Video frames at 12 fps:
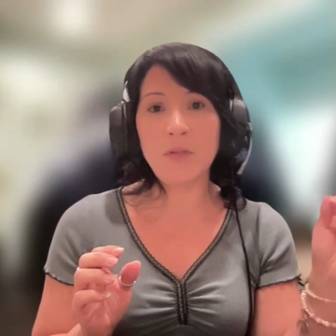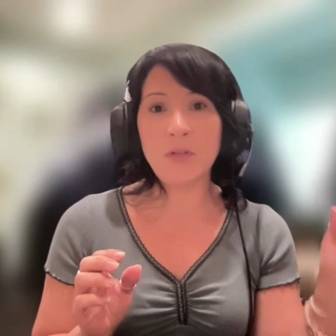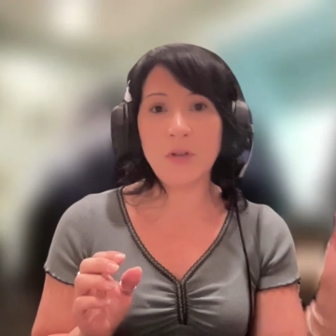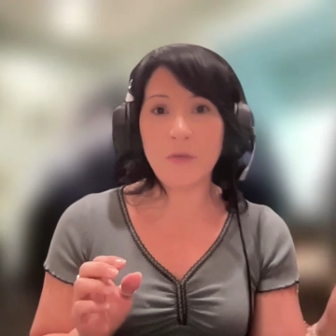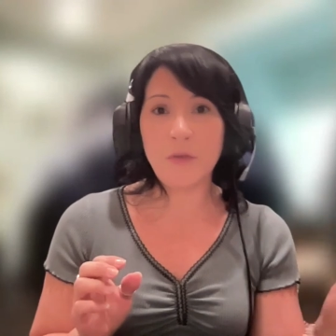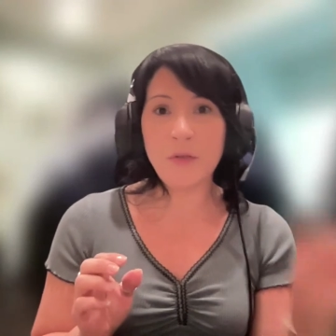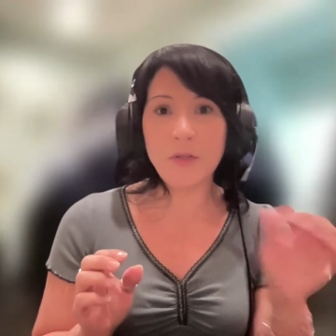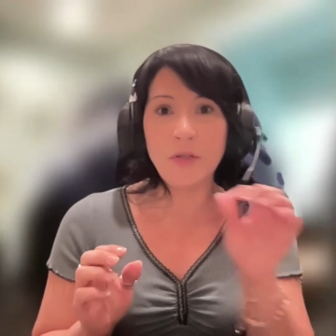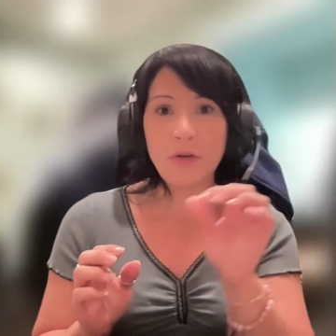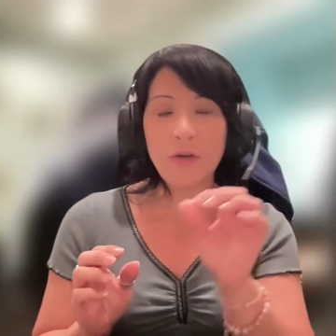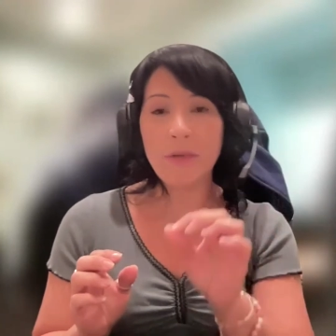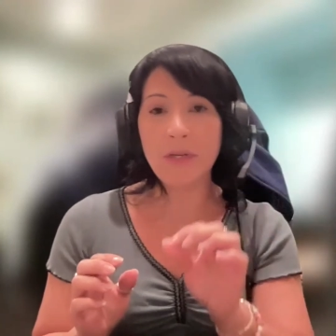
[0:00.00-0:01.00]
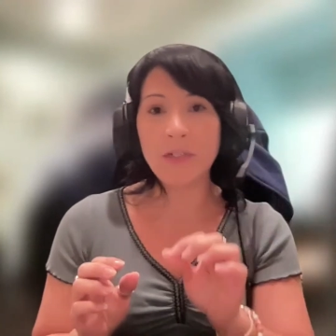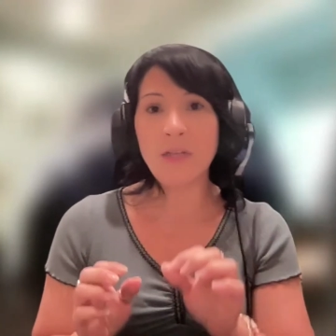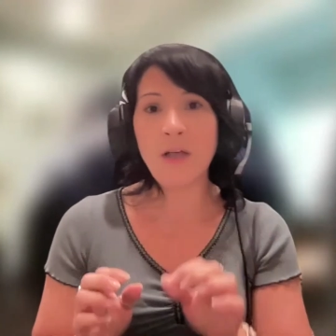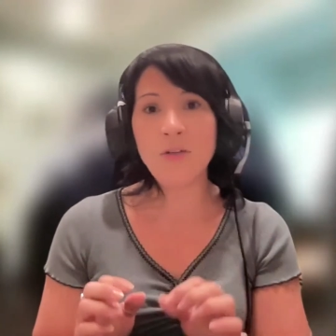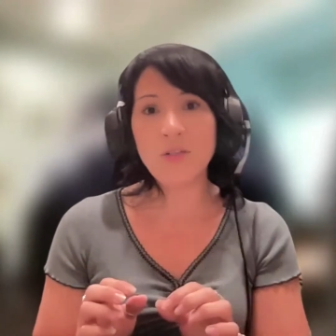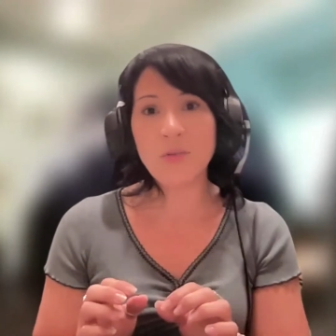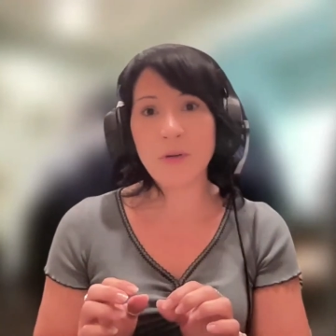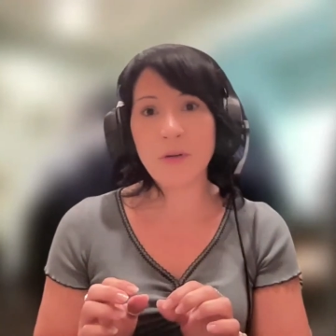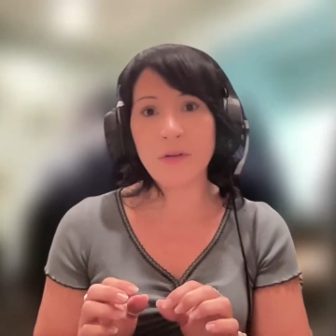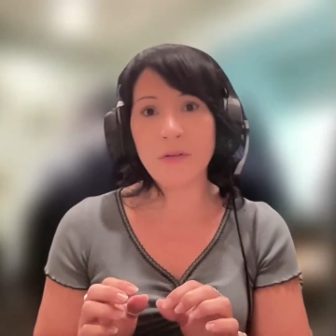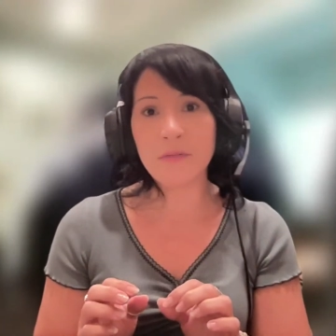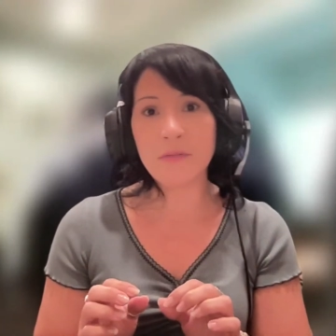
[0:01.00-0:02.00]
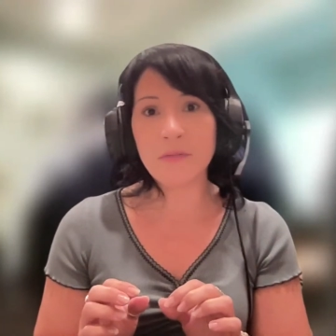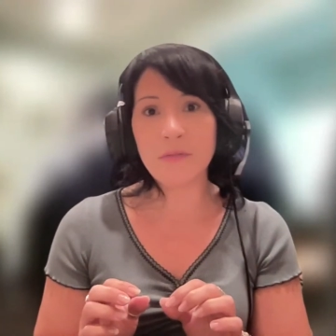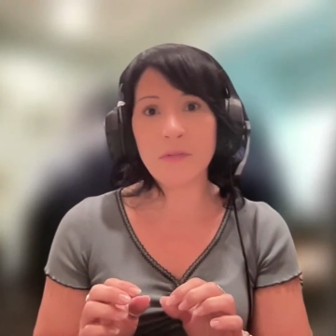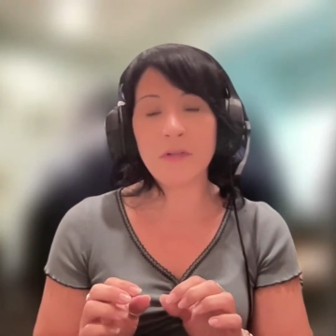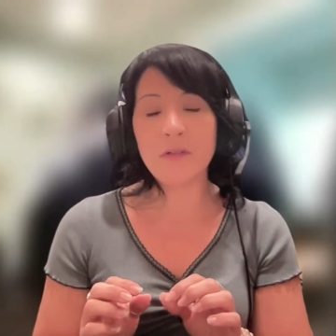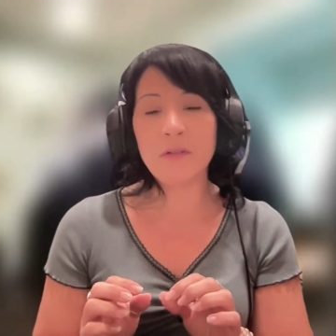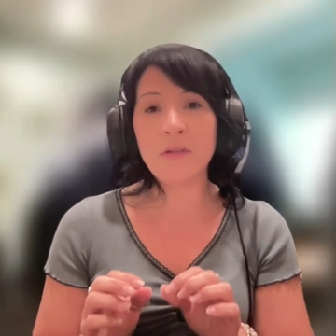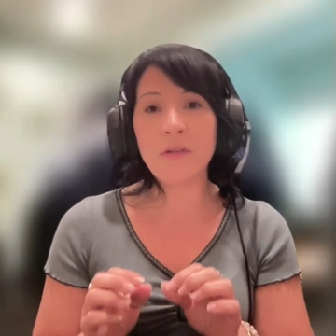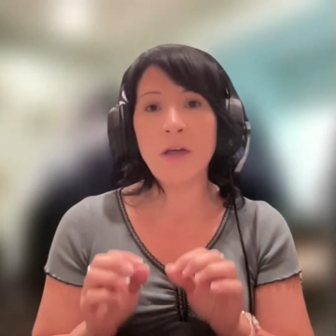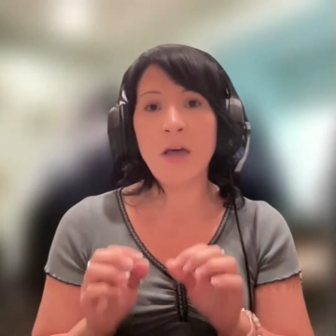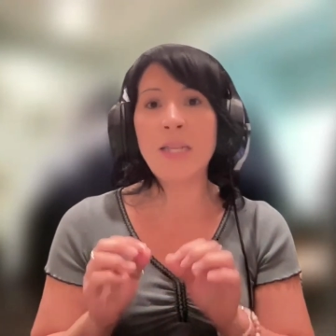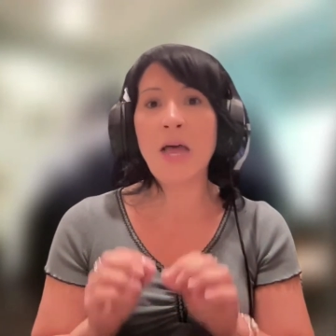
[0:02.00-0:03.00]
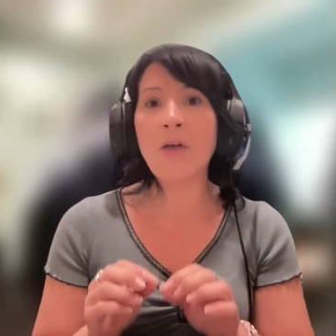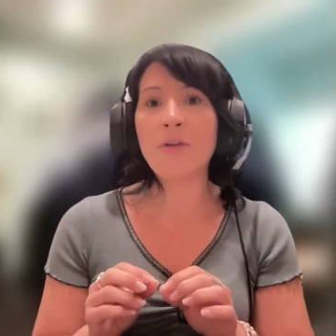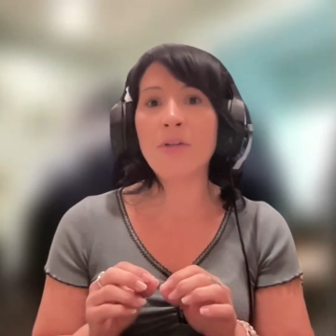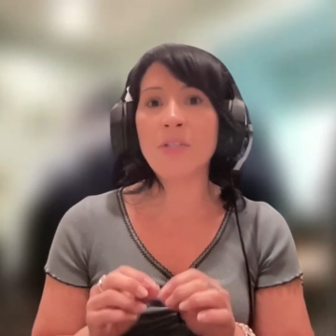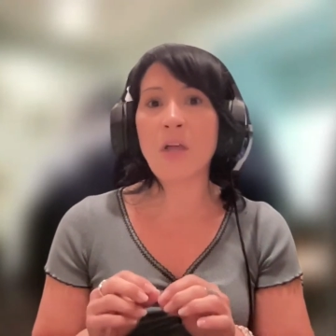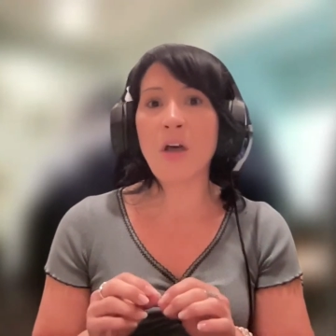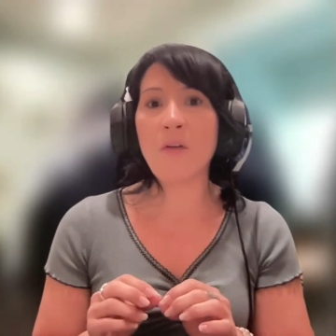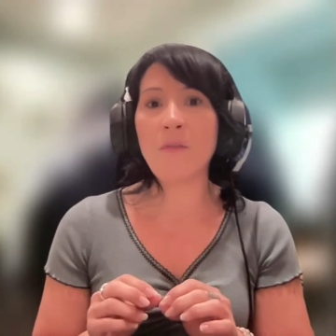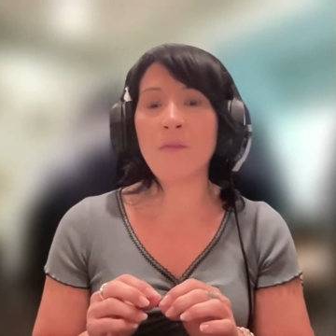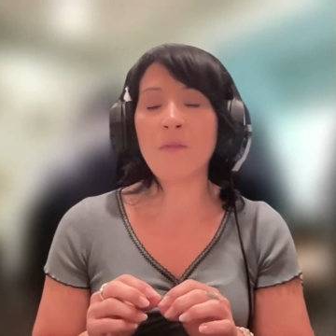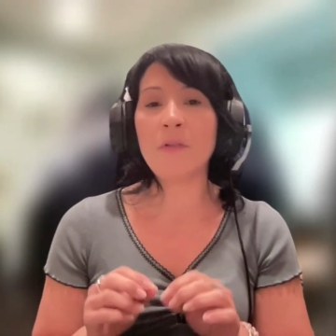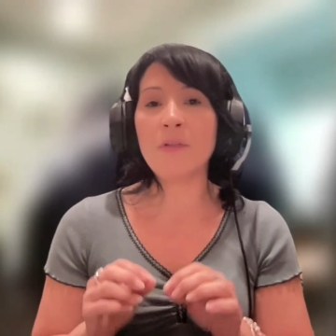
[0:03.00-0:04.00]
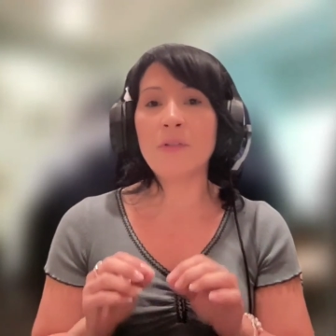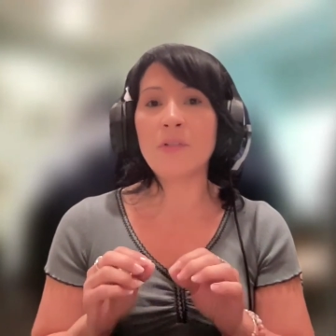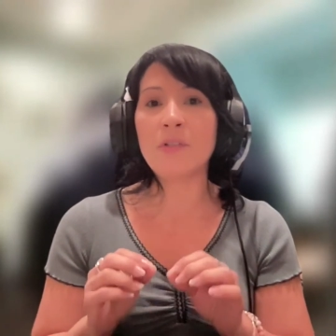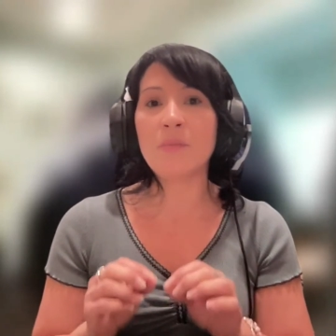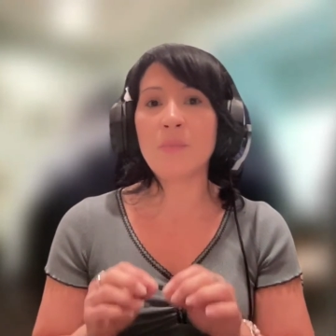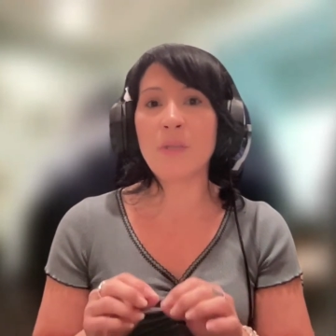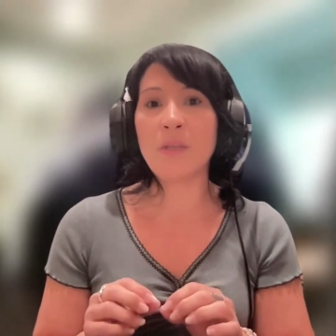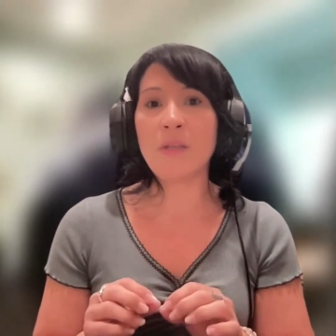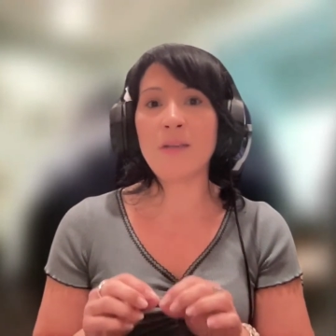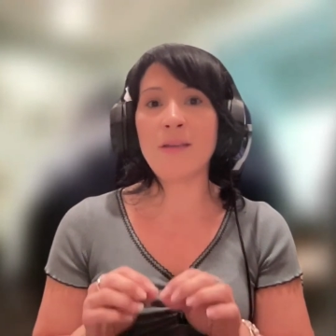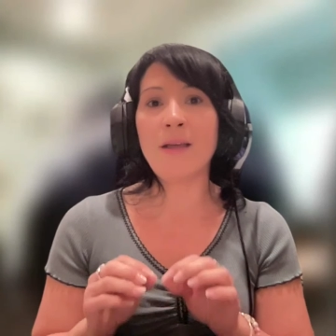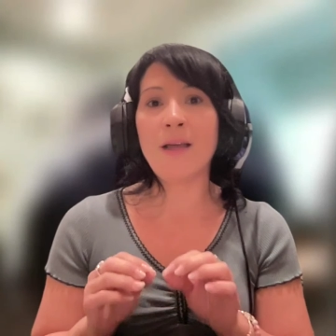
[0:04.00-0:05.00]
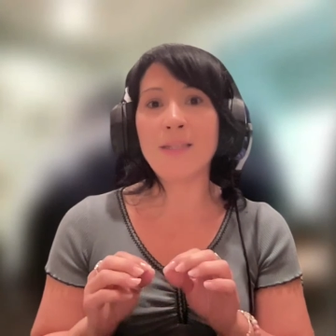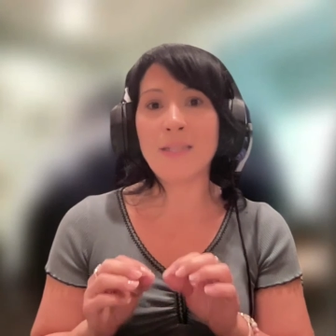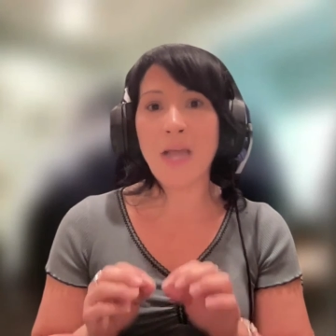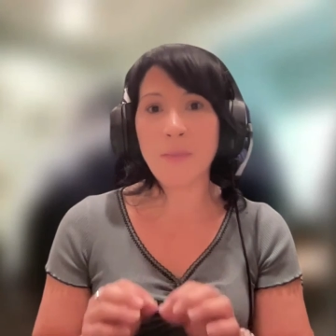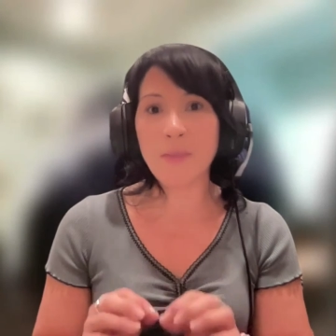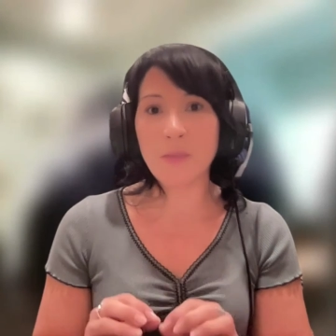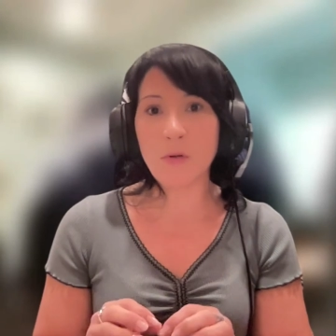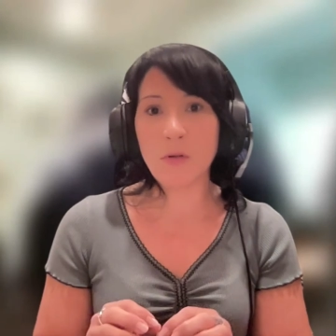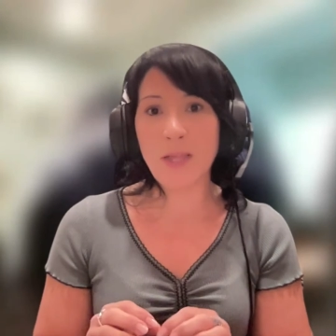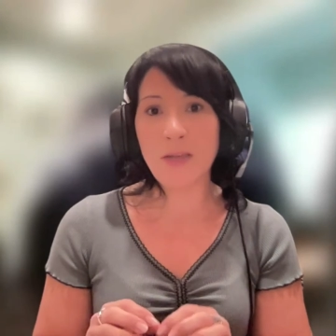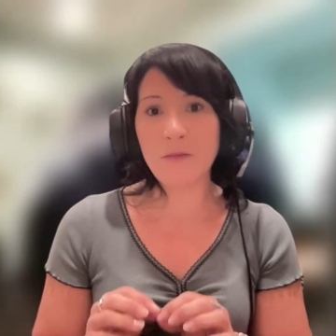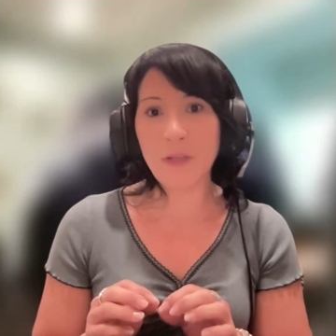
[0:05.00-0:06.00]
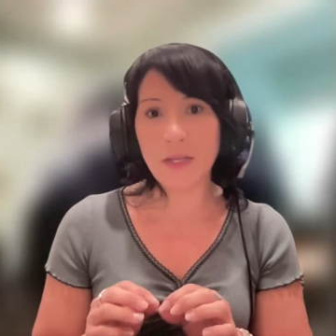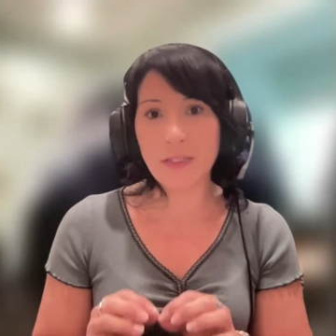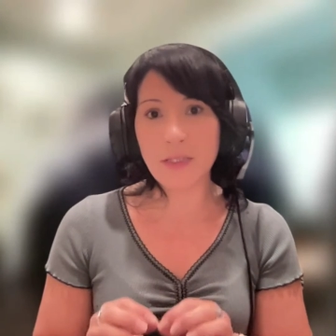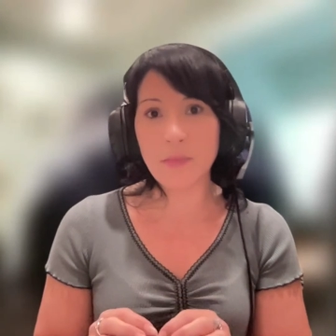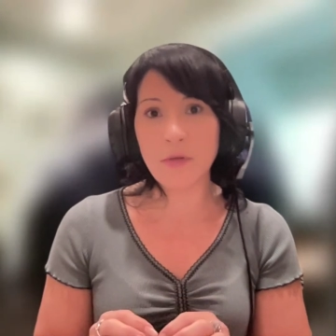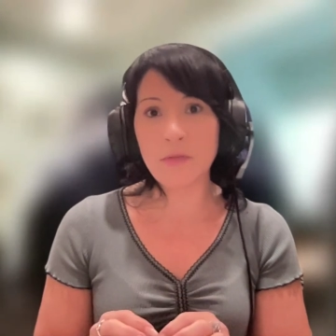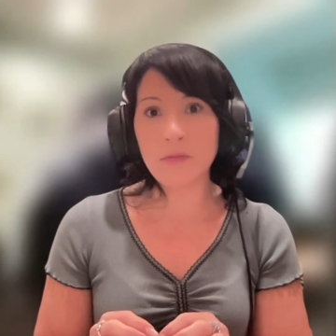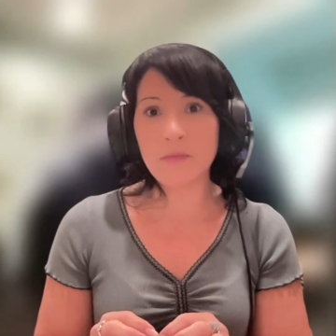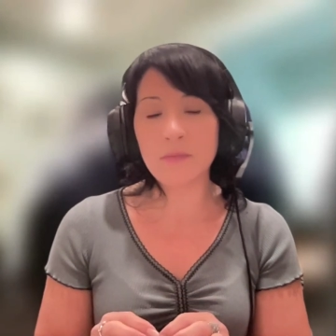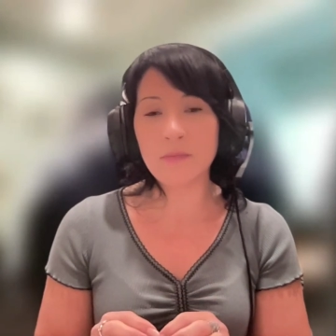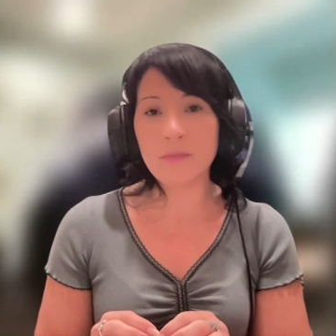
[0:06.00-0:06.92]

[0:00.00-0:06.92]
Look for those 30 minutes elsewhere. Allow yourself to be adaptable and flexible.